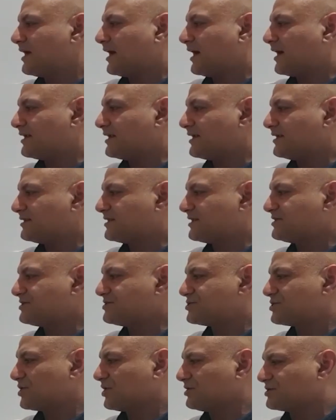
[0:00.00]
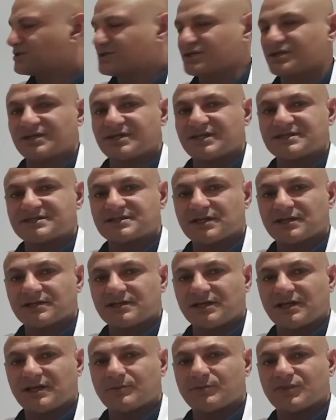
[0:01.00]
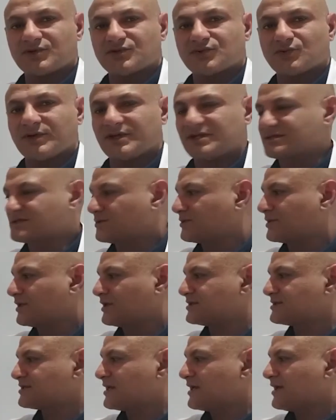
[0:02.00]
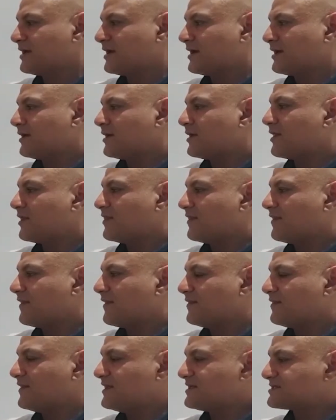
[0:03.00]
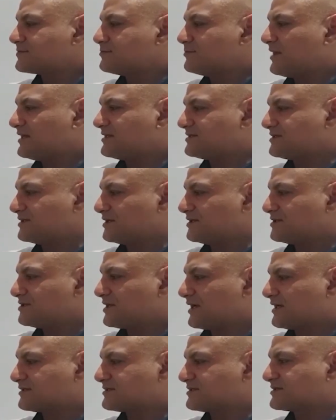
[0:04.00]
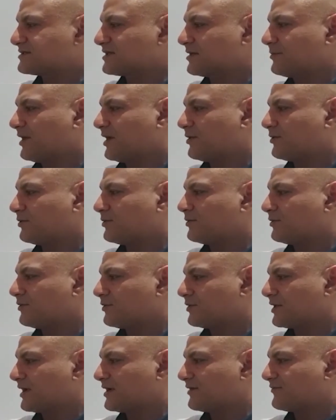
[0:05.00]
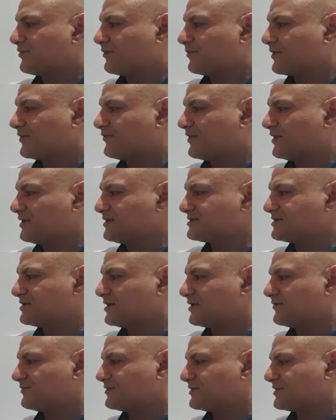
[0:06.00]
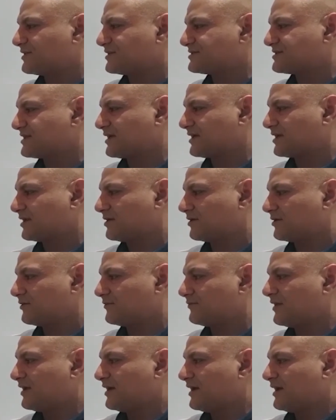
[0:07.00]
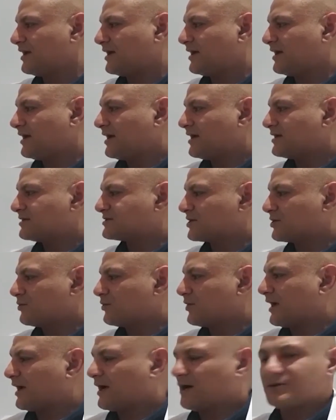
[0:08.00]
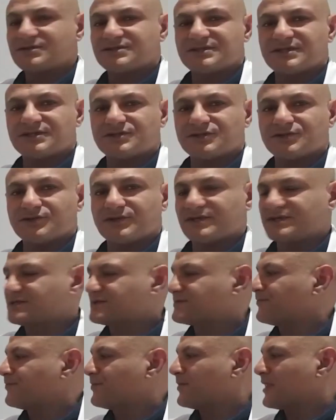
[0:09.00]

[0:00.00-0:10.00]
And this junction, there's nothing in between, so there's this message has to somehow get from the first nerve to the second nerve. So how does it do this?